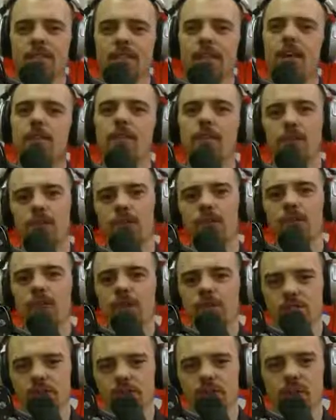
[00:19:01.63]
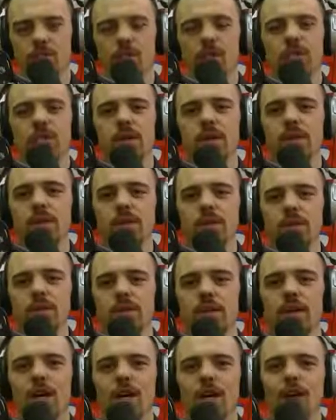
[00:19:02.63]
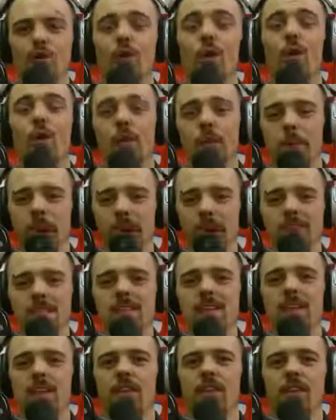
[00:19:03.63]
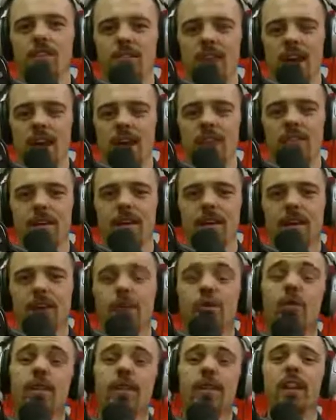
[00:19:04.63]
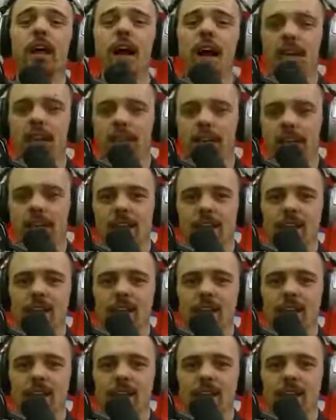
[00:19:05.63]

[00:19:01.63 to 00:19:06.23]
suffered through some of those growing pains that others have, you're in luck.